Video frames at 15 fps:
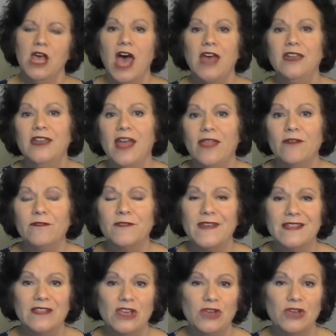Another
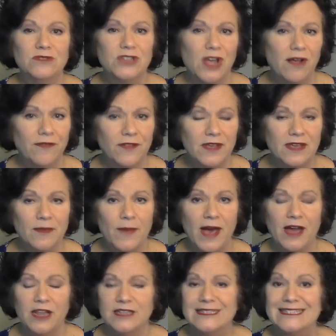thing that you don't think
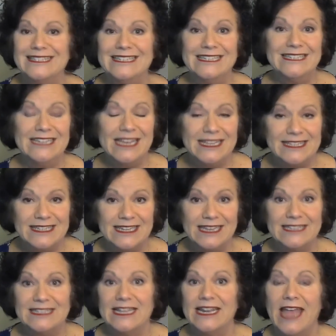about is
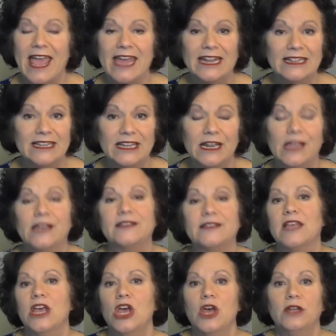statistics and analytics.
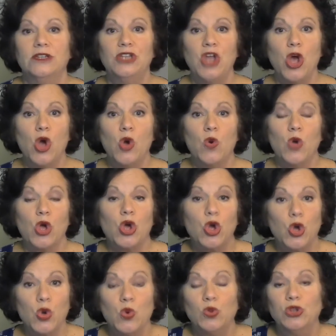Know
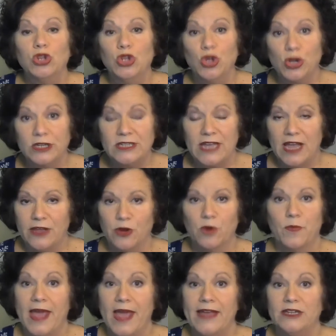who looked at your
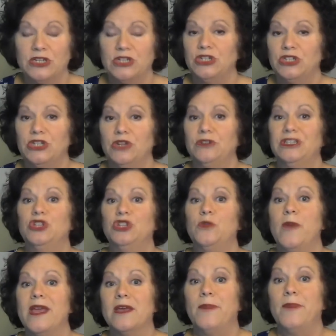pages. Did you
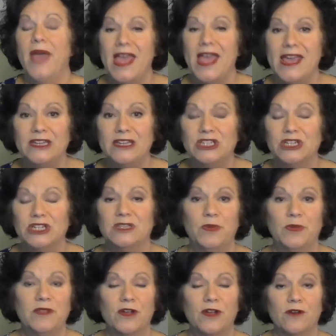make a page and it's
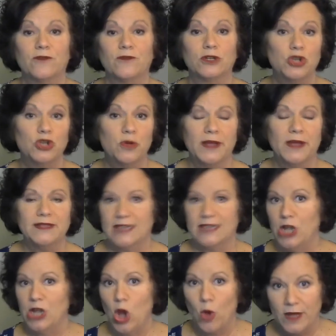been there for 2 months
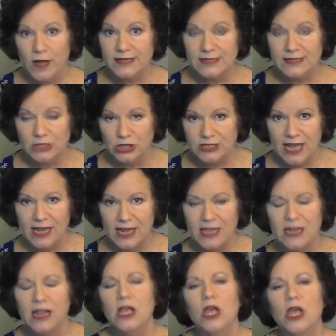and nobody's looked at it?
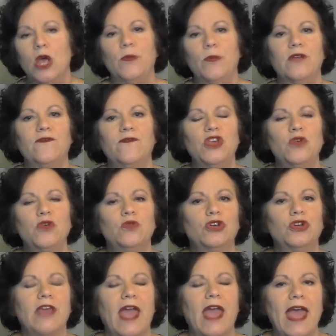But if you
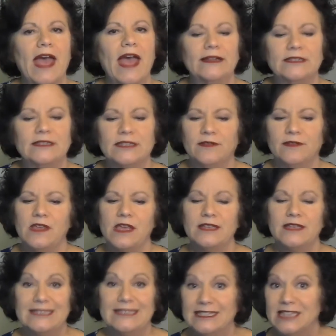look at the
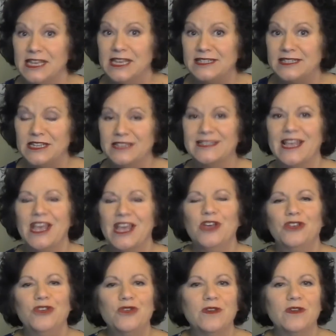statistics,
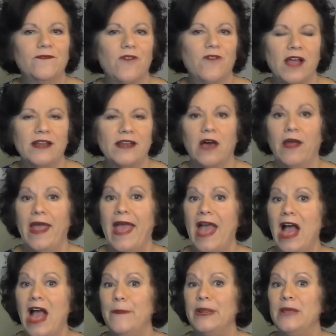you can find out
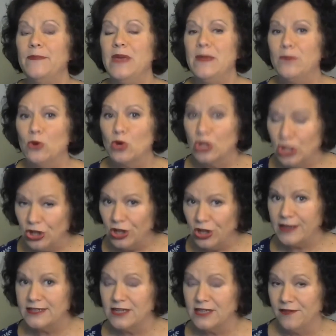how many people
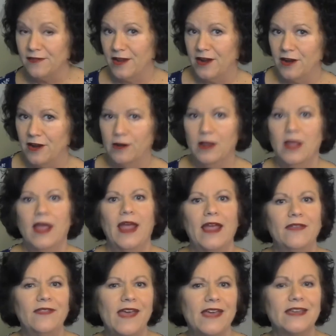clicked on there.
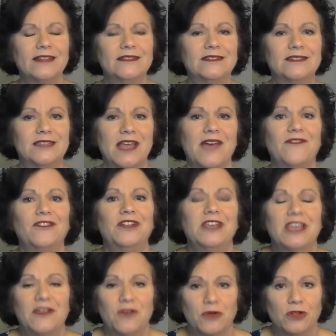And that can definitely
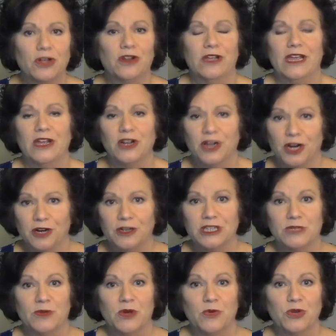give you a little
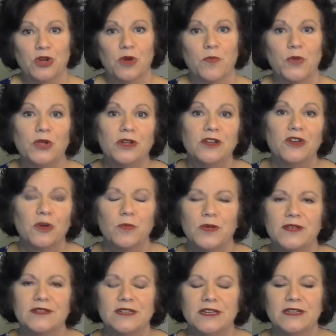encouragement when you're building your
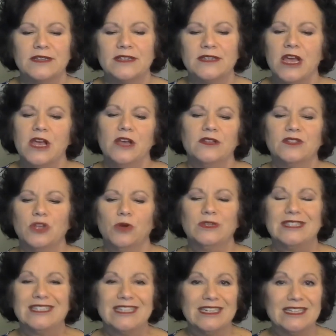business. So
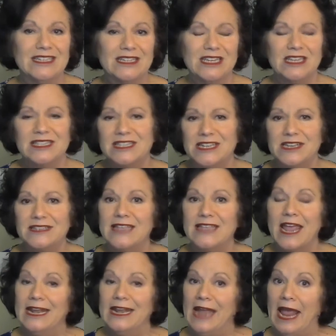statistics
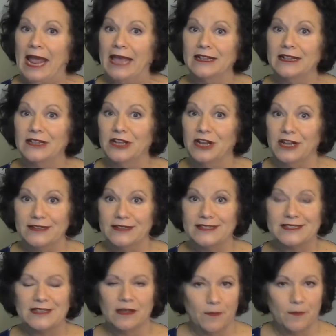and
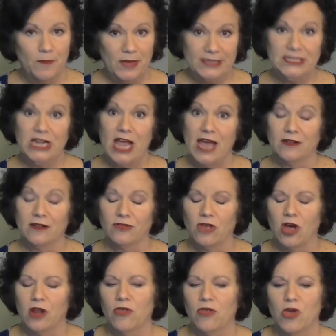analytics, bet you hadn't
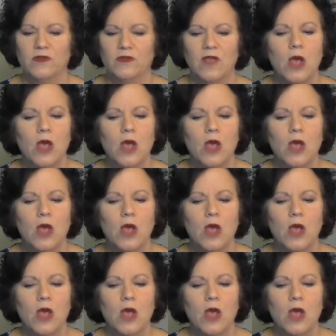thought of those,